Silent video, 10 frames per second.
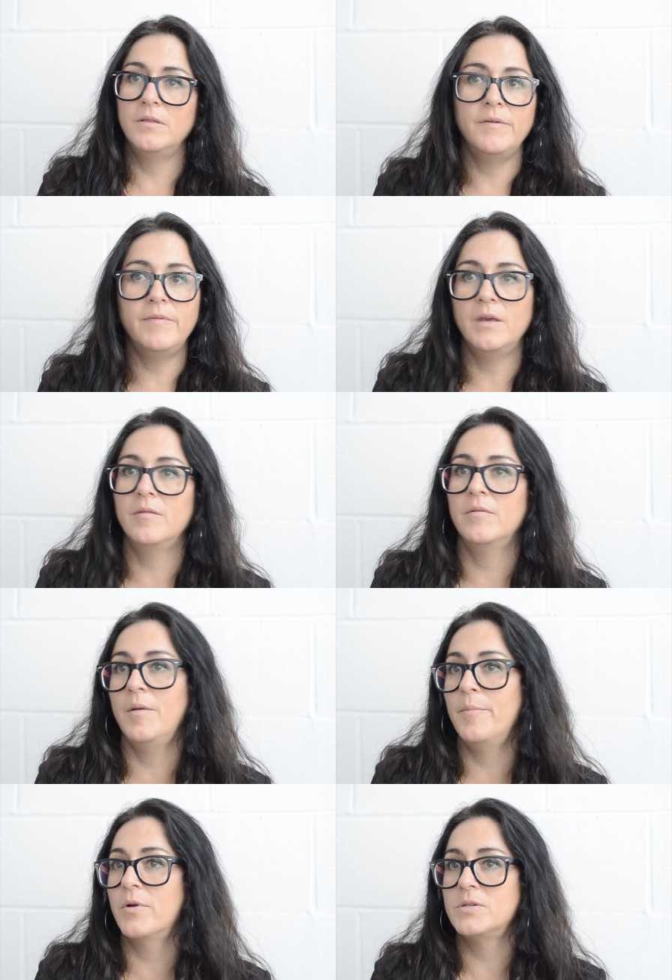living,
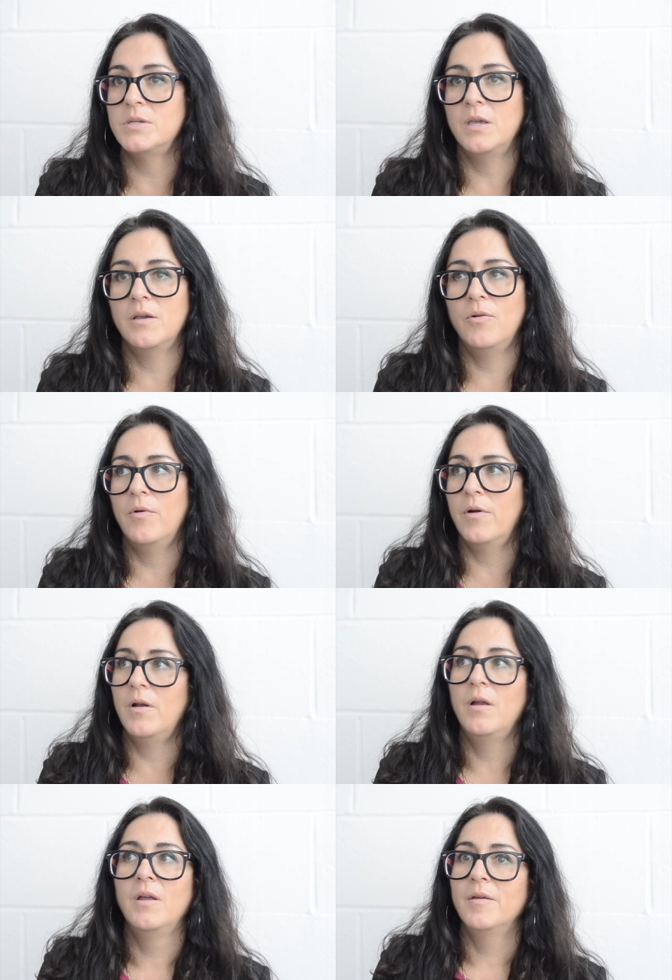emerging,
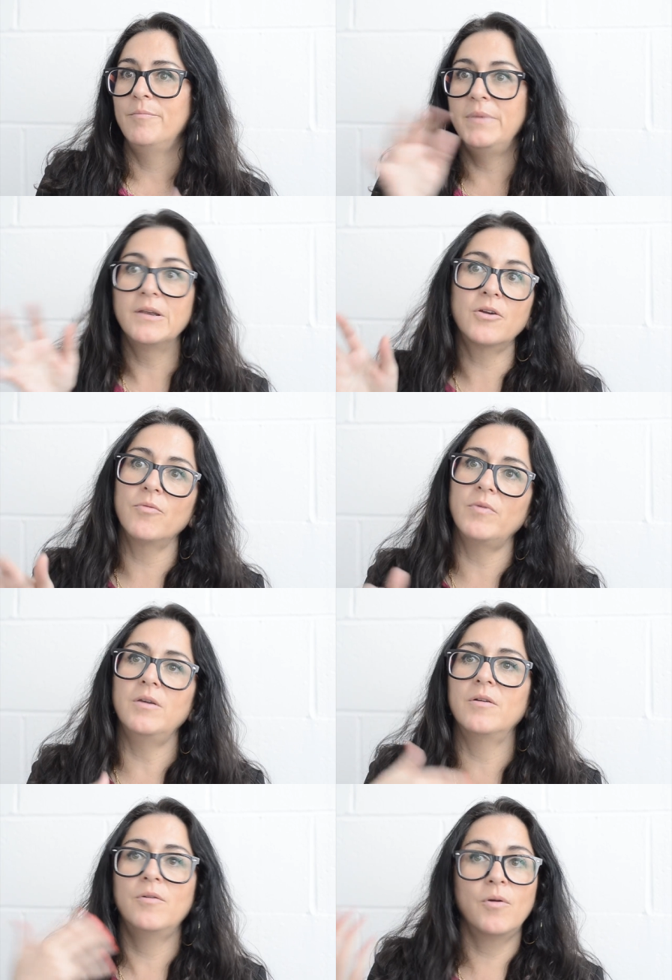or
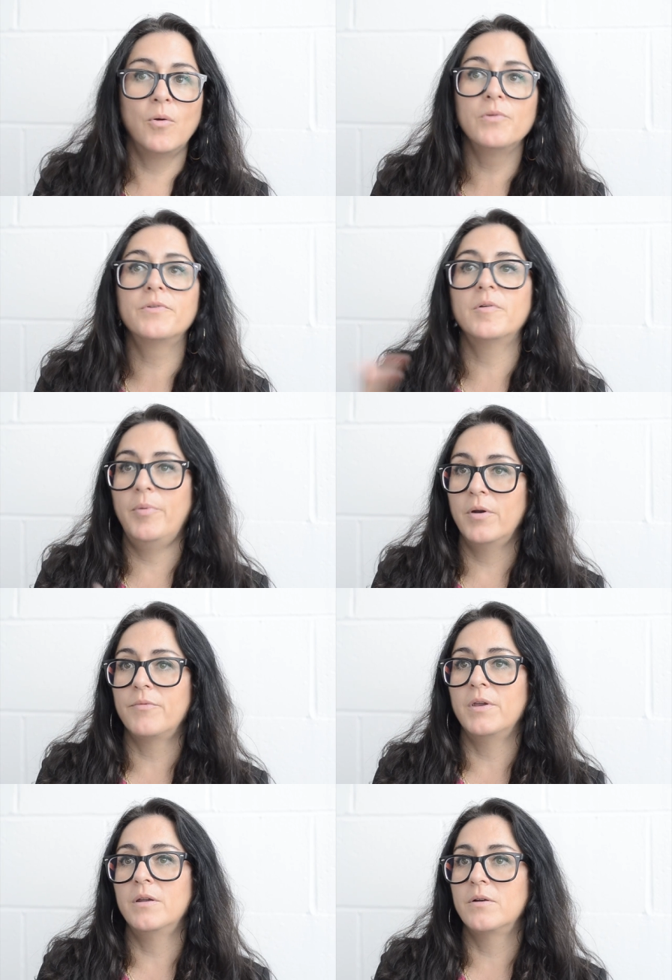mid-career, or older Puerto
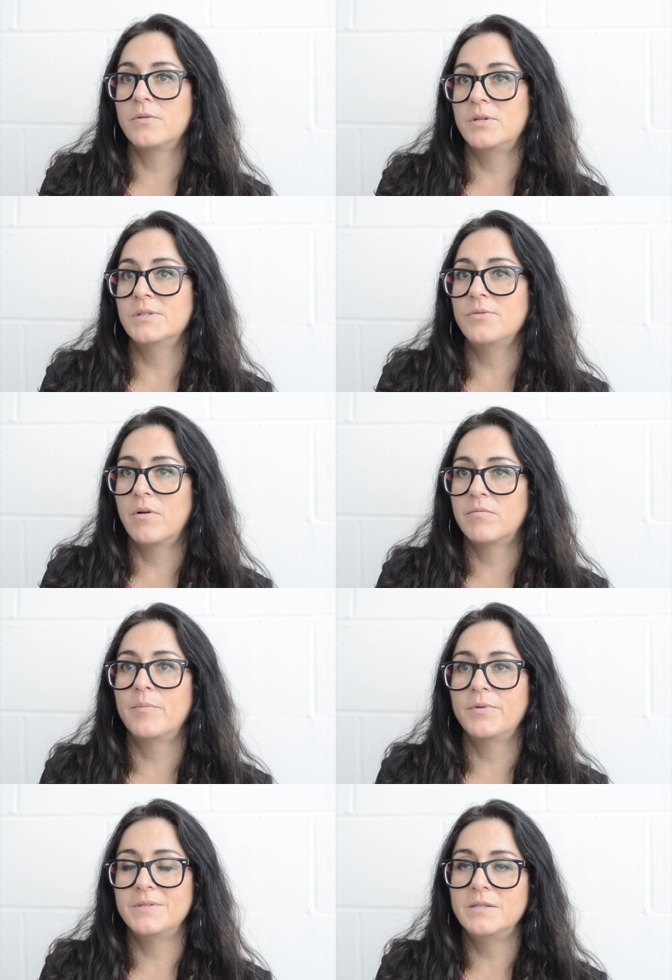Rican artists who are
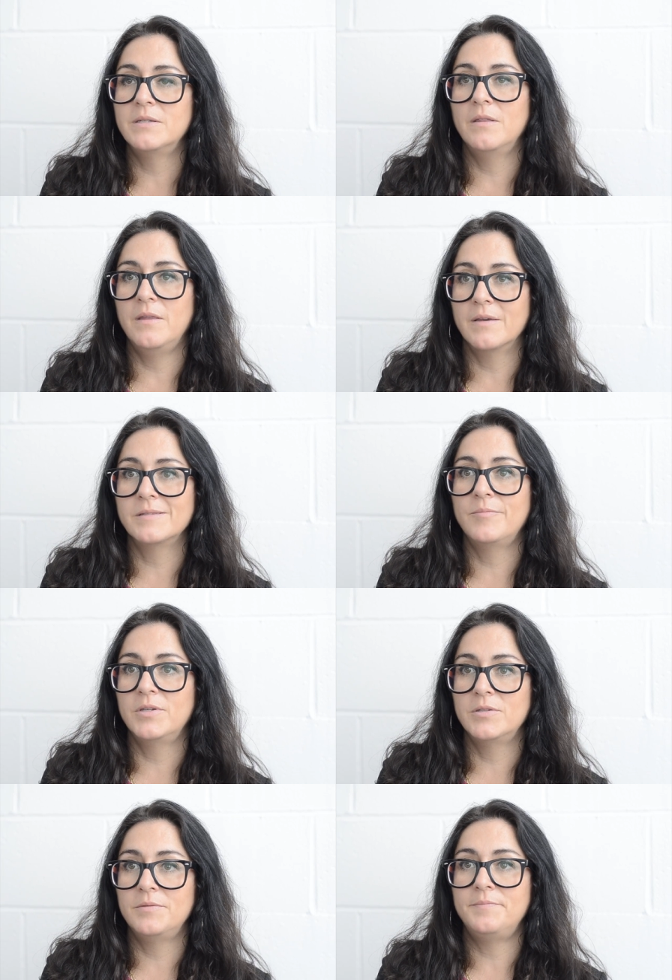represented in the exhibition.